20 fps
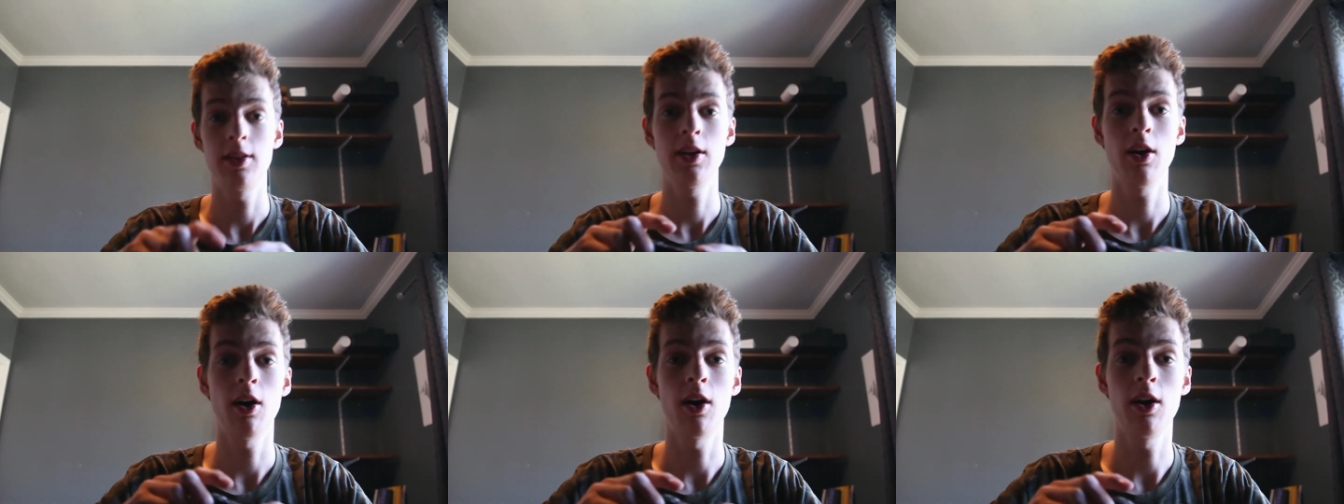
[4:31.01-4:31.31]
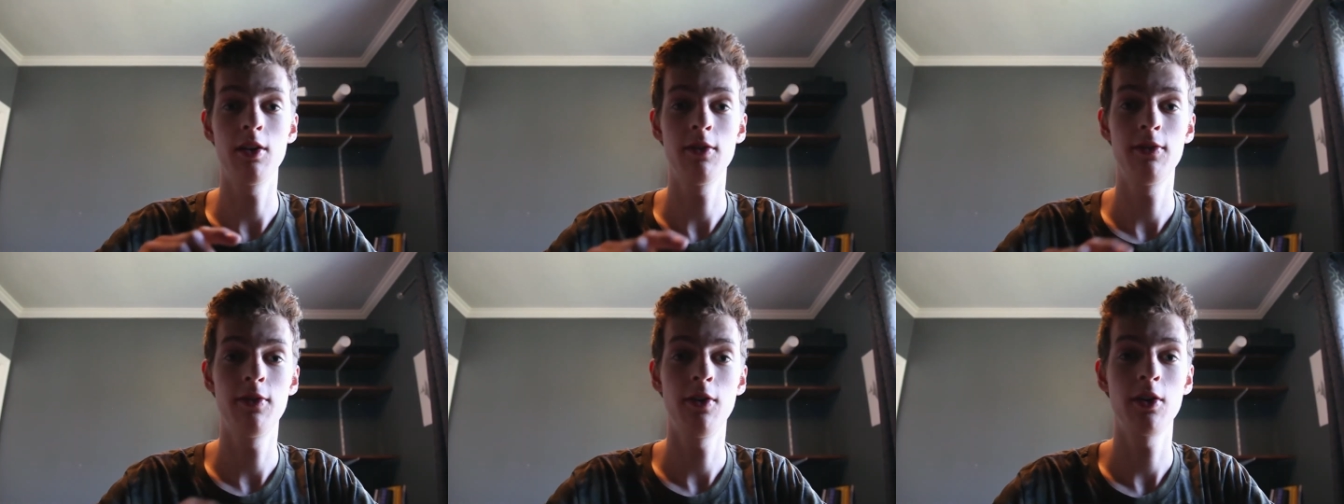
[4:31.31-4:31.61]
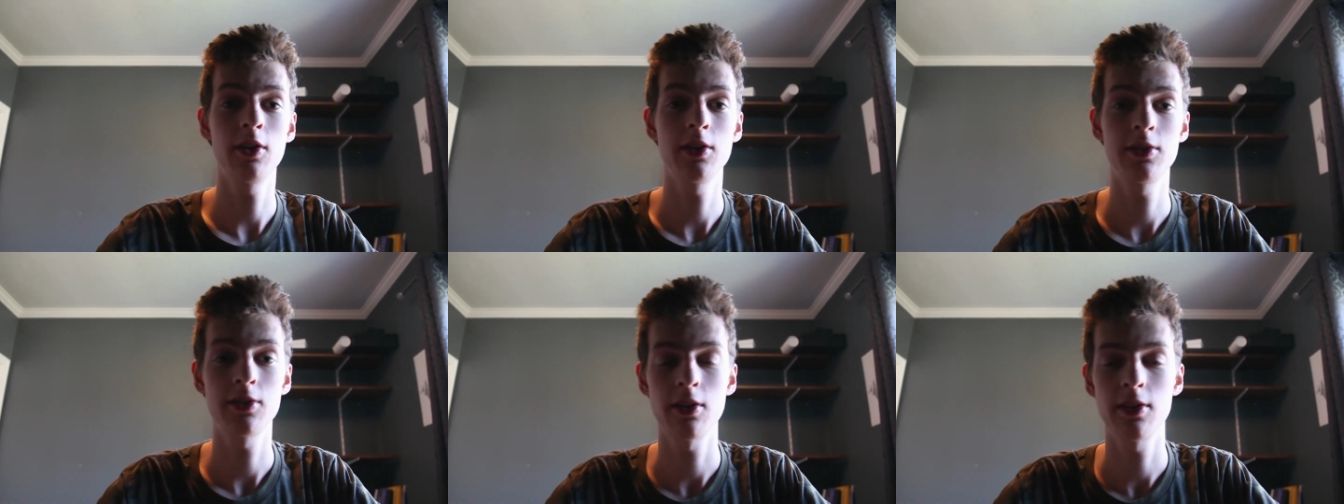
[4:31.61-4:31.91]
The
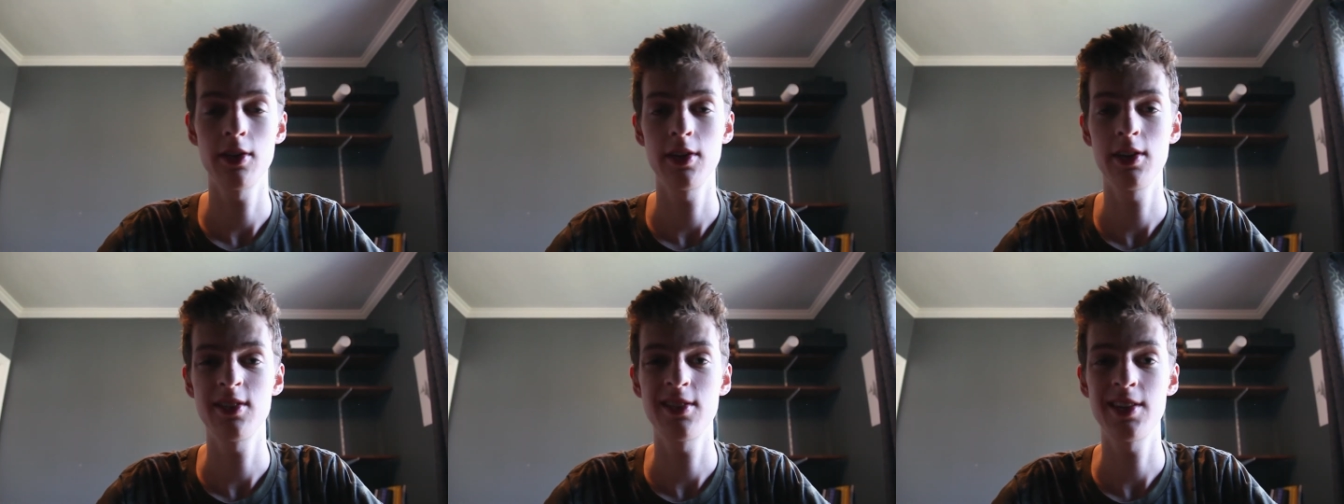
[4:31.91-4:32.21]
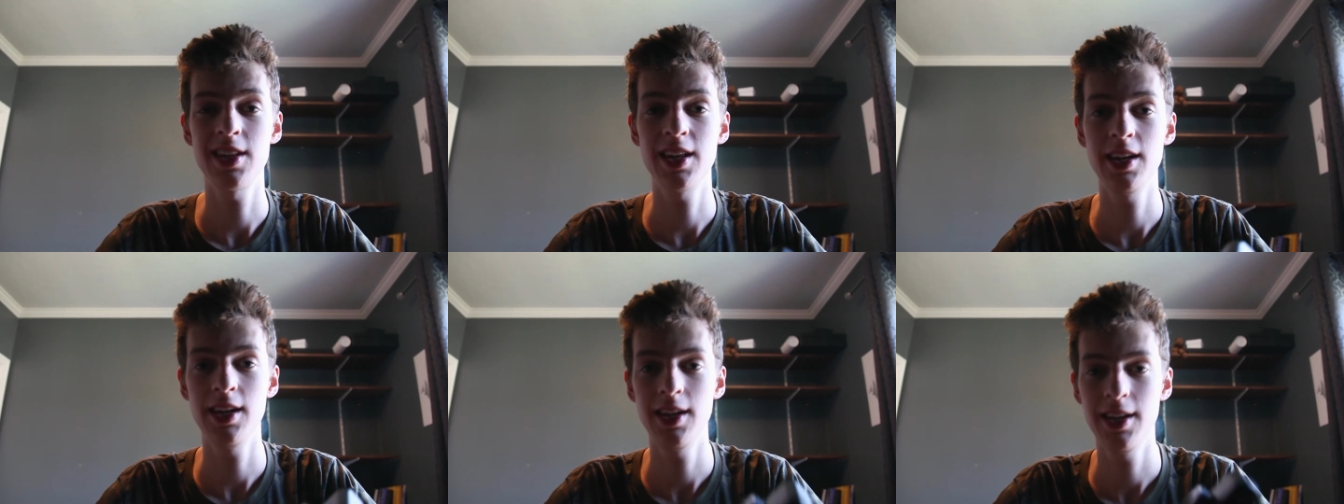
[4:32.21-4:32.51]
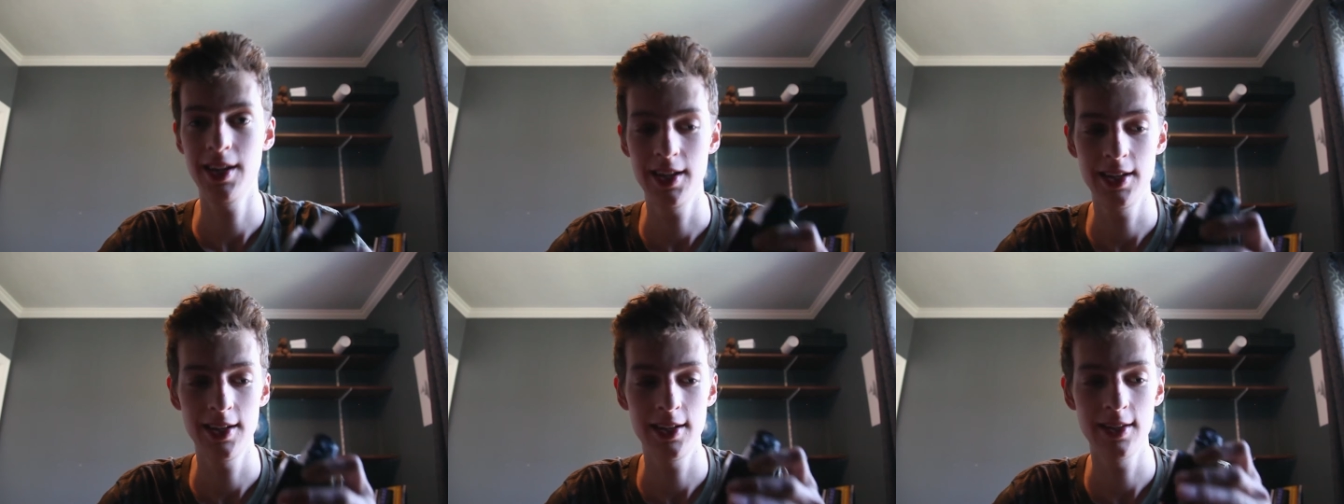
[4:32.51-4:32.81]
autofocus on this thing
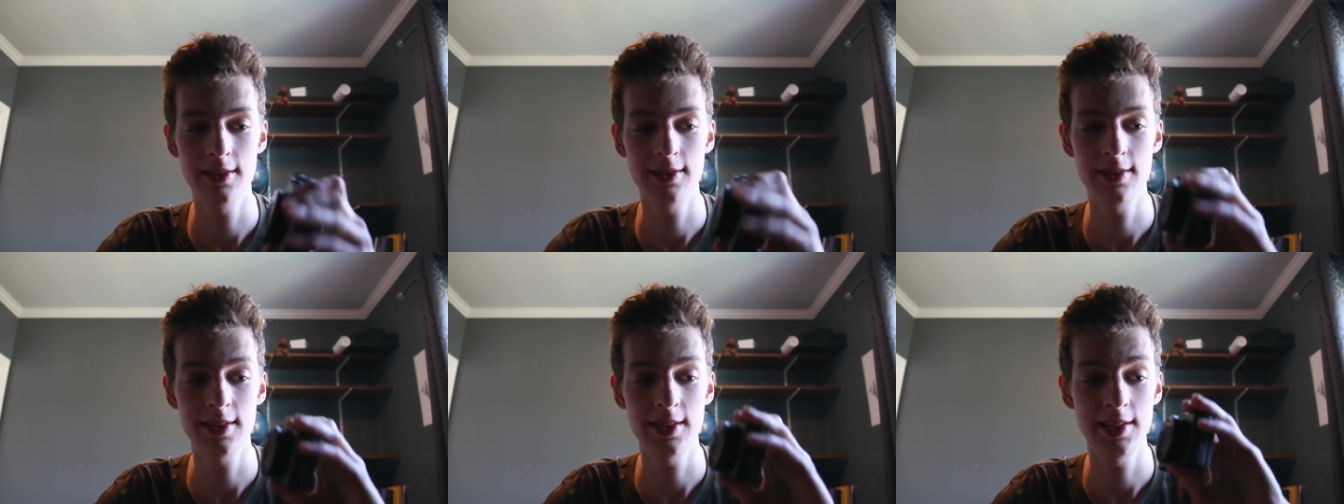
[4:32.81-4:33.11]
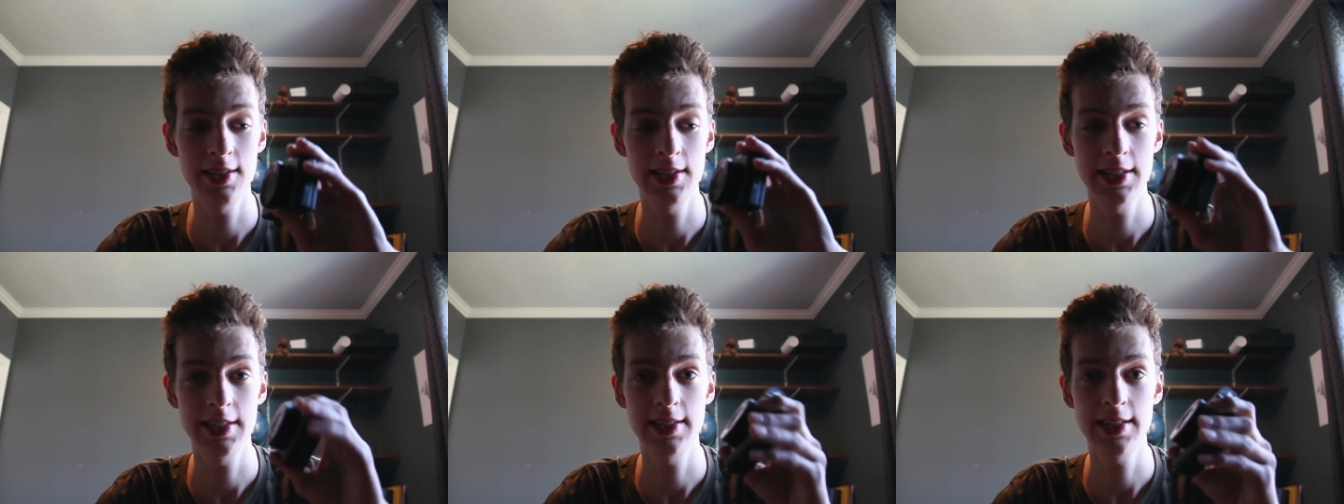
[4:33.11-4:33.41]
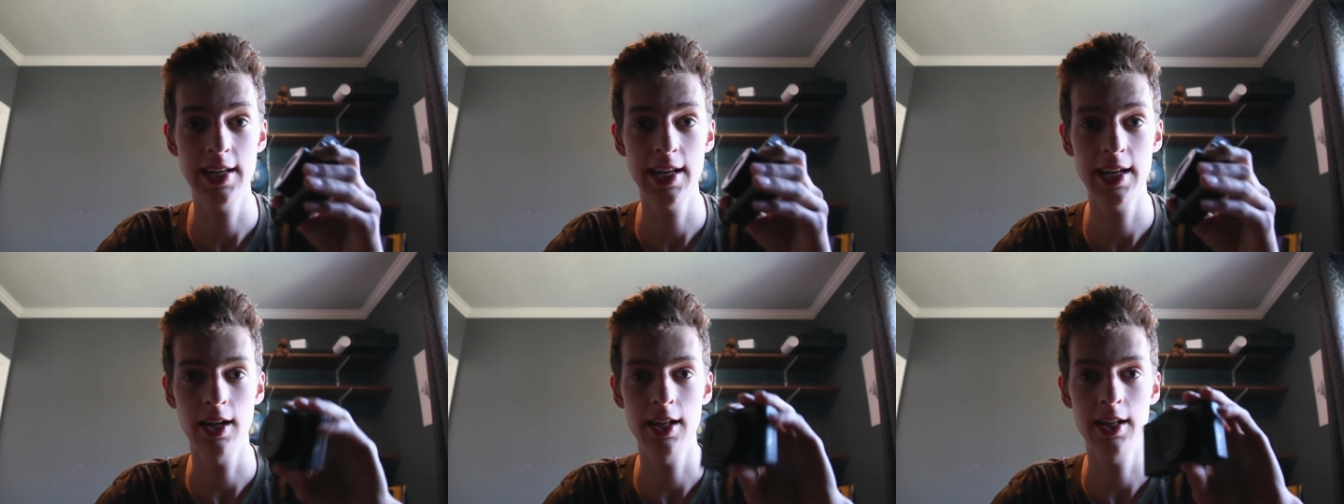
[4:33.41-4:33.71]
is insane.